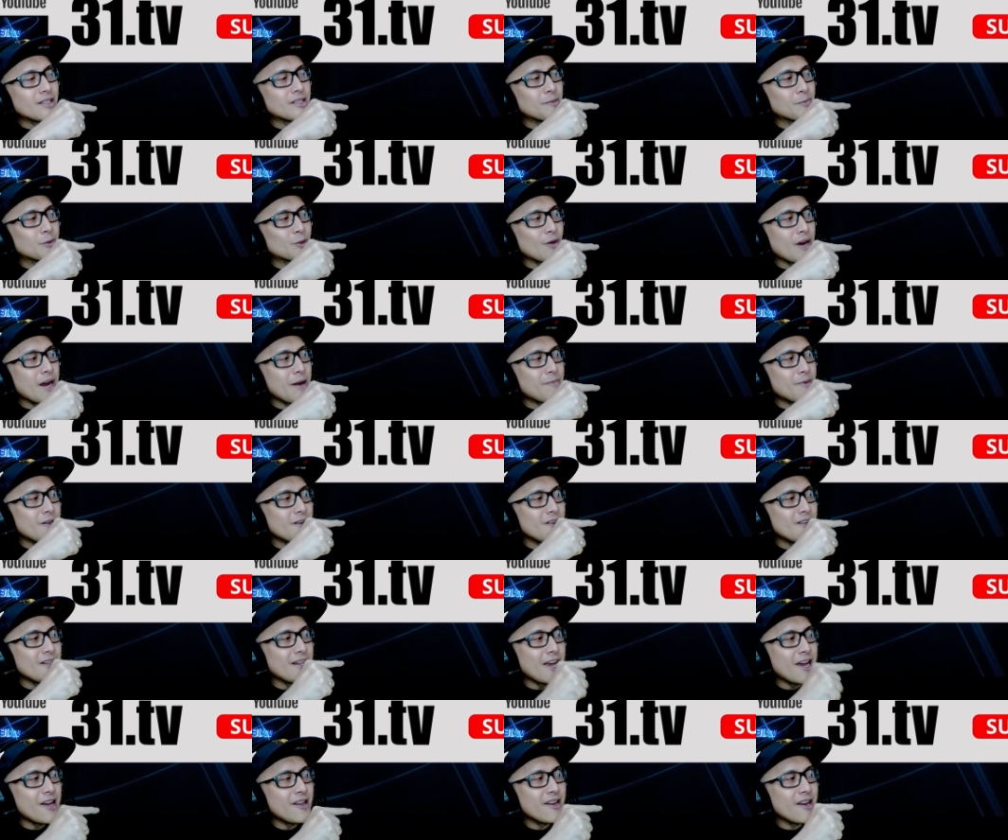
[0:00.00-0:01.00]
subscribe
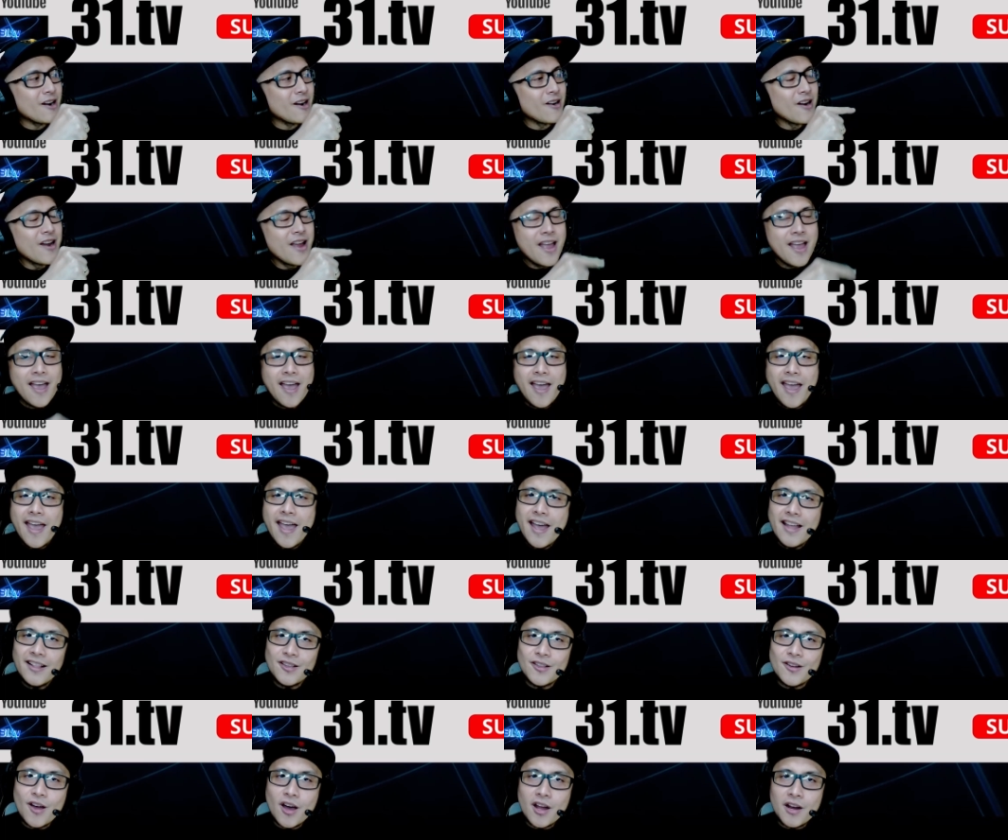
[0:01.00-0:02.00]
button down there
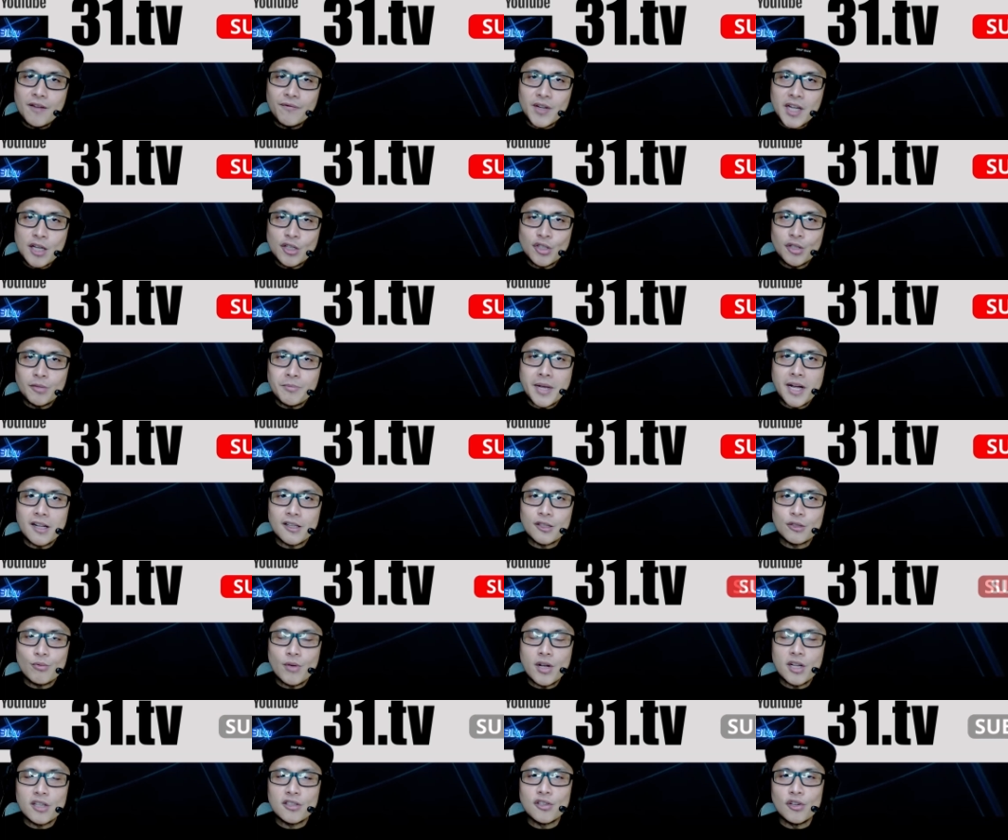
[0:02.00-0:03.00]
and the notification bell as
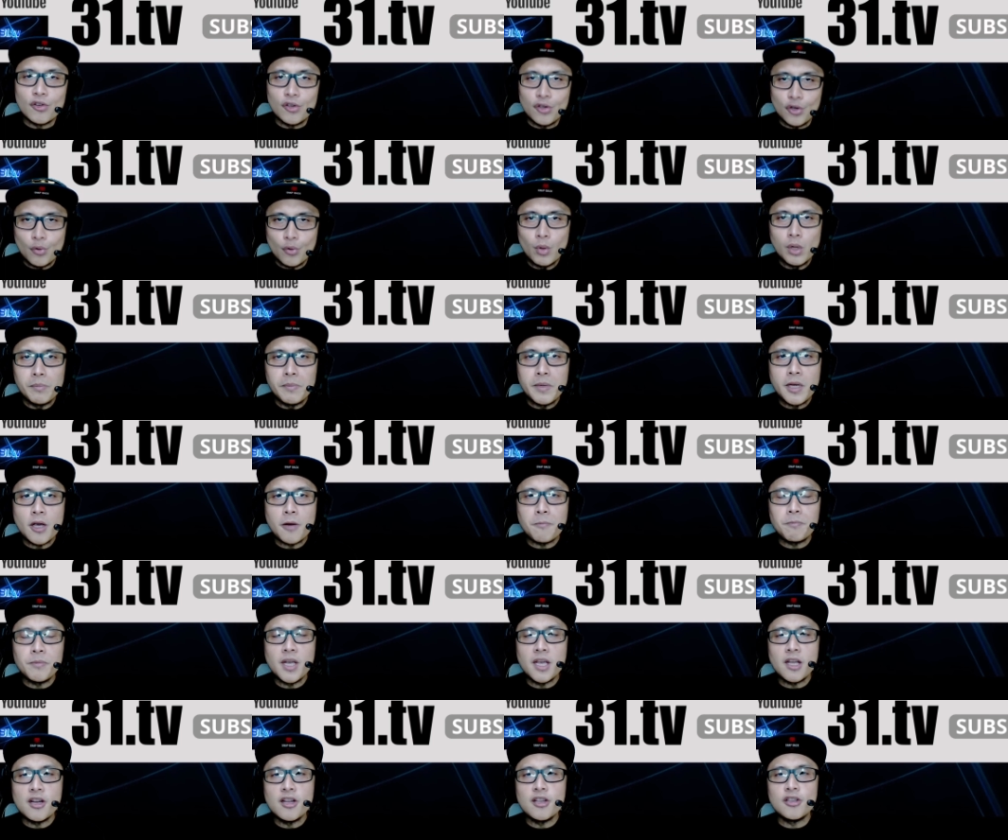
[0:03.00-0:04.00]
well so you will be
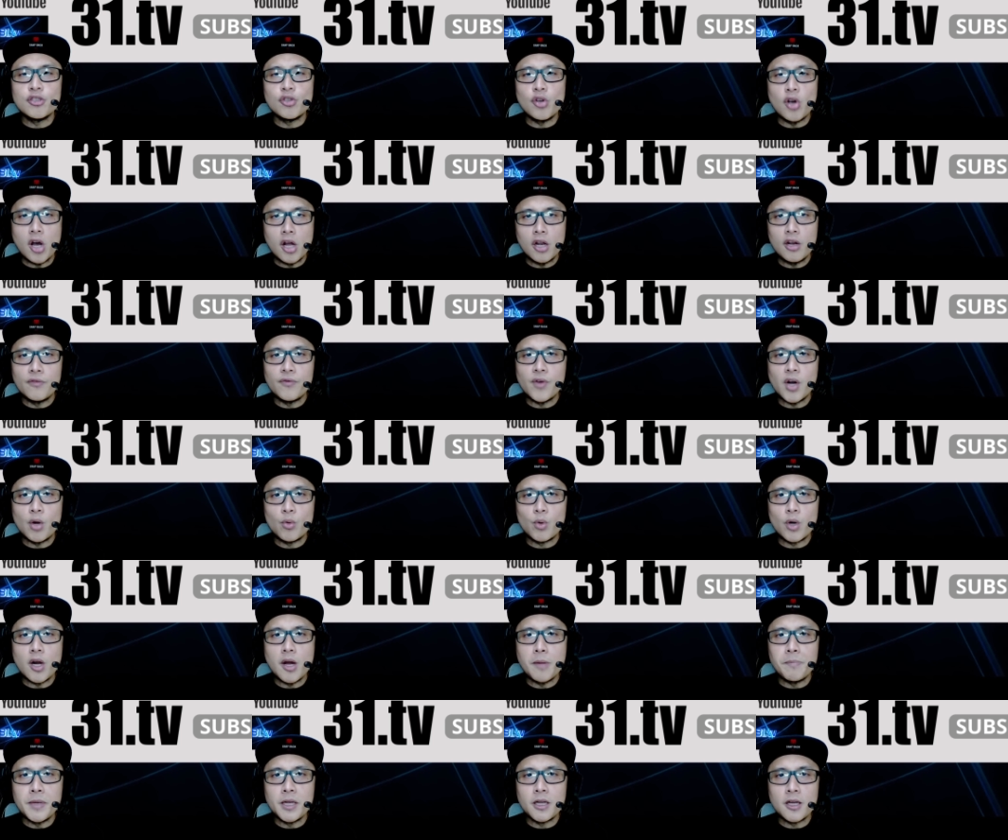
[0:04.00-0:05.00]
updated to all of
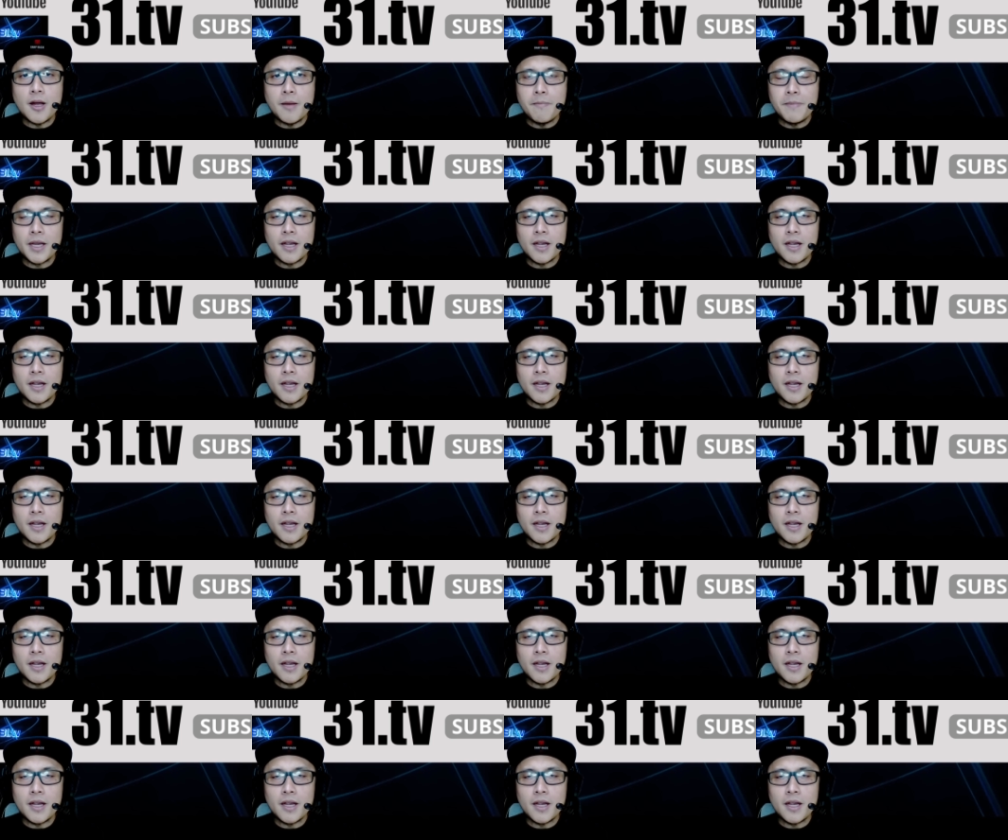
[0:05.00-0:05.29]
our up and coming